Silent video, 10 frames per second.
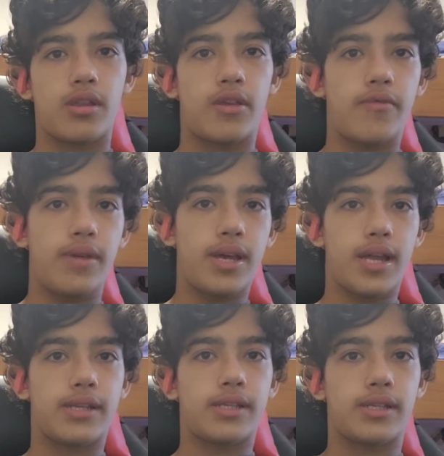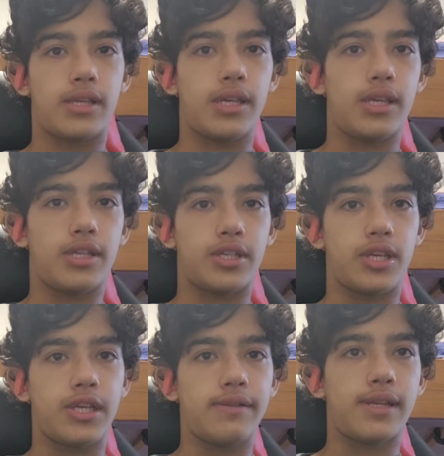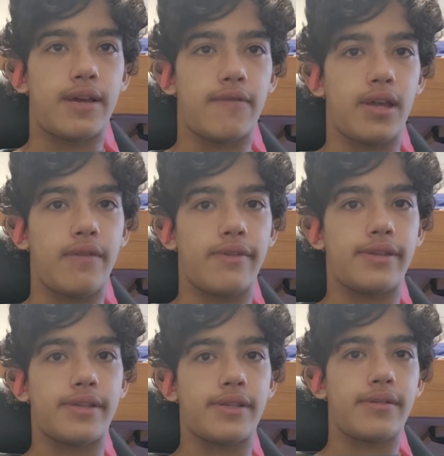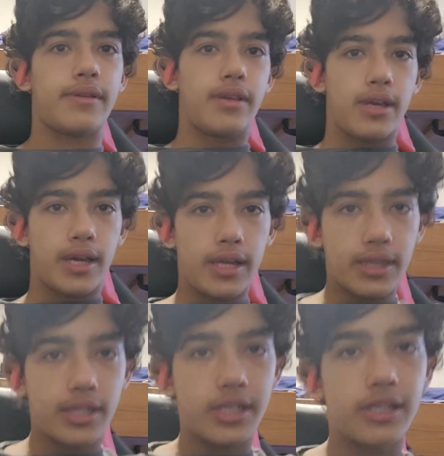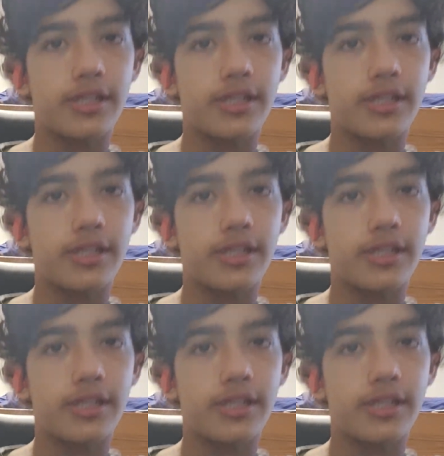Then we got the Chiefs at Ravens. I got the Chiefs